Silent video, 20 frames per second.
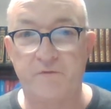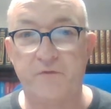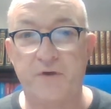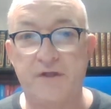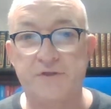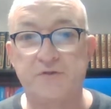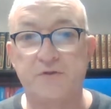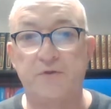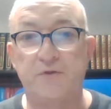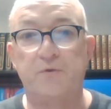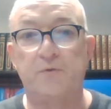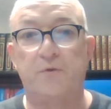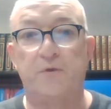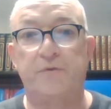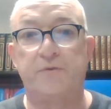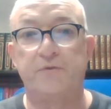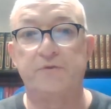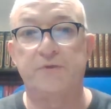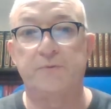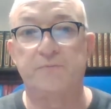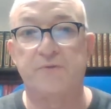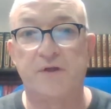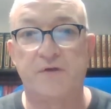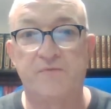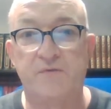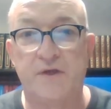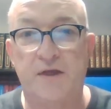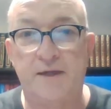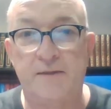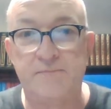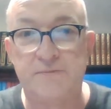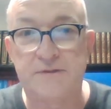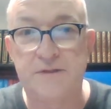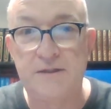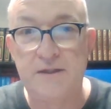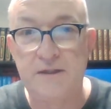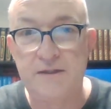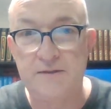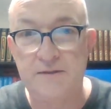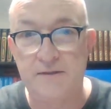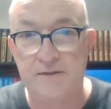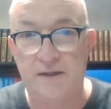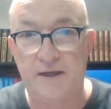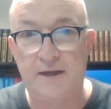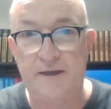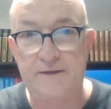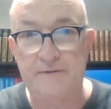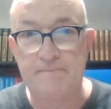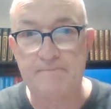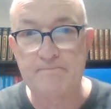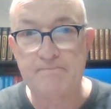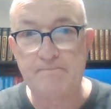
Friends, are you going through some tough times today?